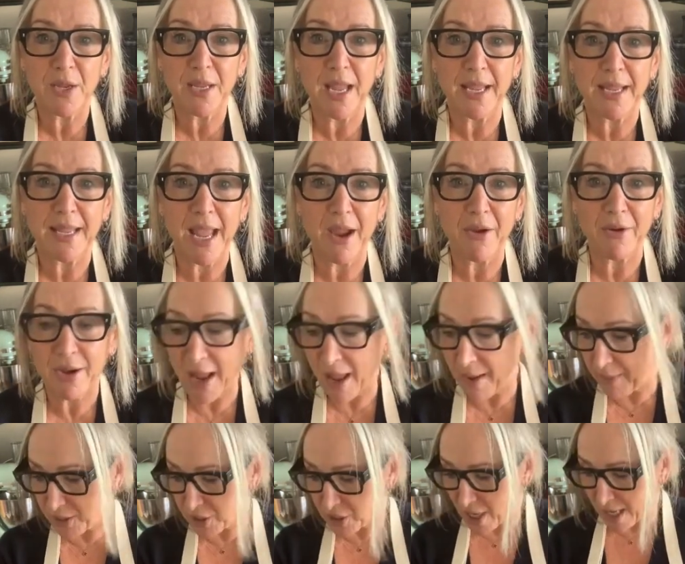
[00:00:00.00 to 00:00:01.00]
Okay, Karen,
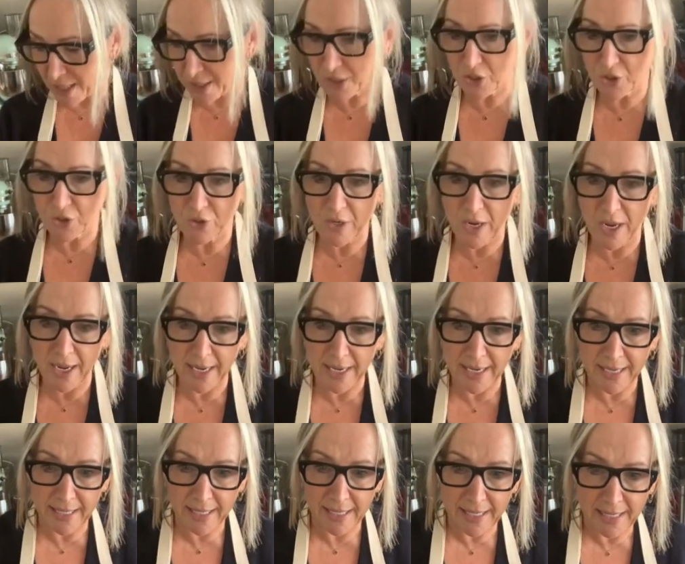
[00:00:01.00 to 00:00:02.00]
how much caster
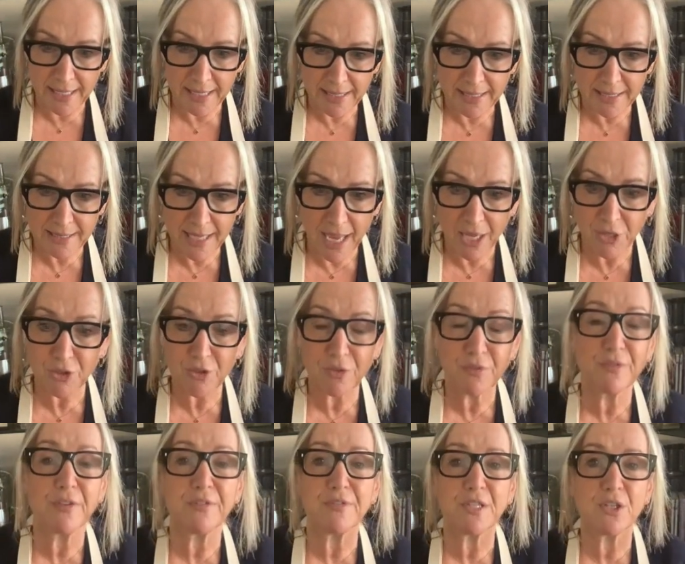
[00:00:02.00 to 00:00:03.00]
sugar? It is
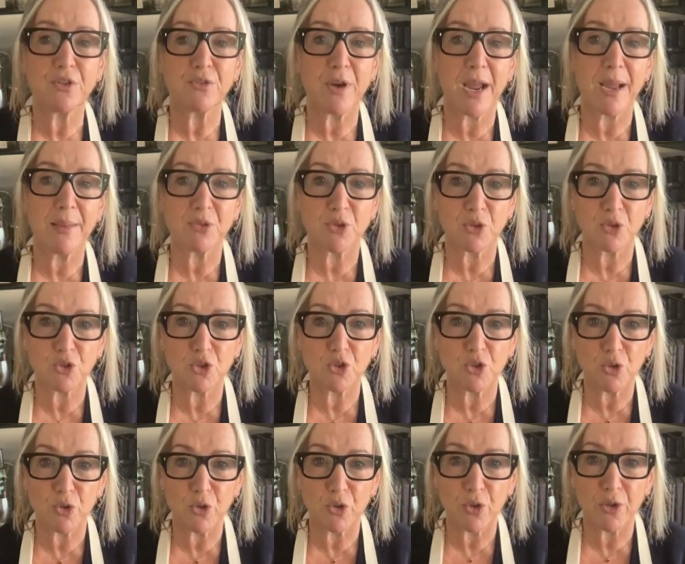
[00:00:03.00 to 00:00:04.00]
150 grams or
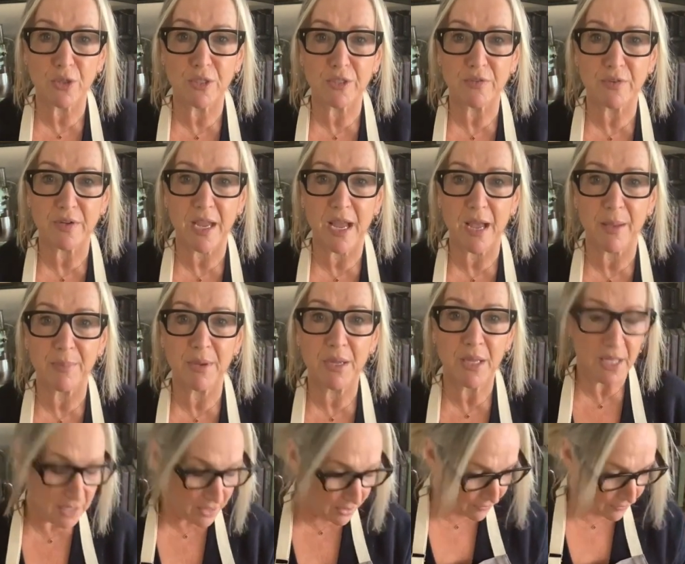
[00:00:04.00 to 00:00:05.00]
2/3 cup